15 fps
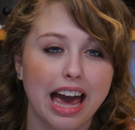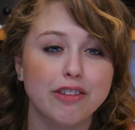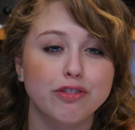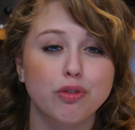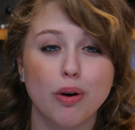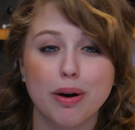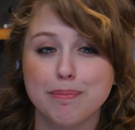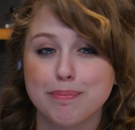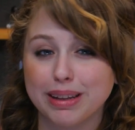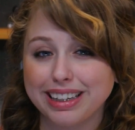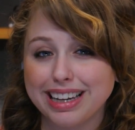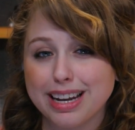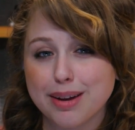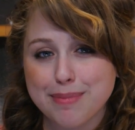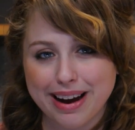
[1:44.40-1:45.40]
And 4
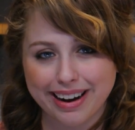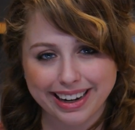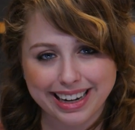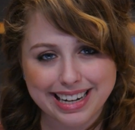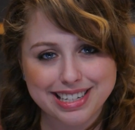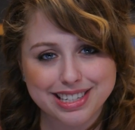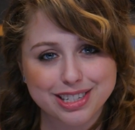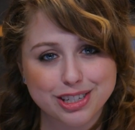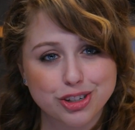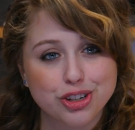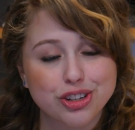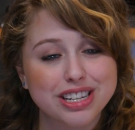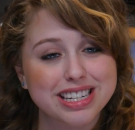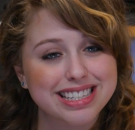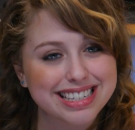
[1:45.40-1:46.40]
million Americans
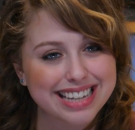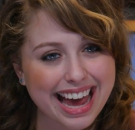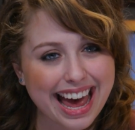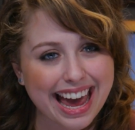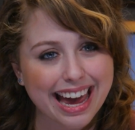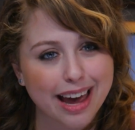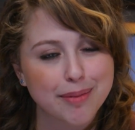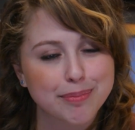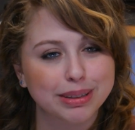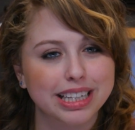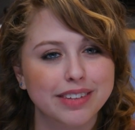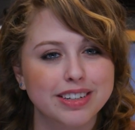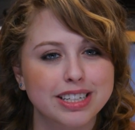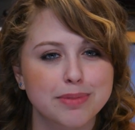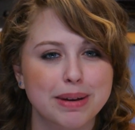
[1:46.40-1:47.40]
to this day
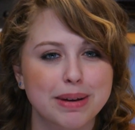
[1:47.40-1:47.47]
believe it to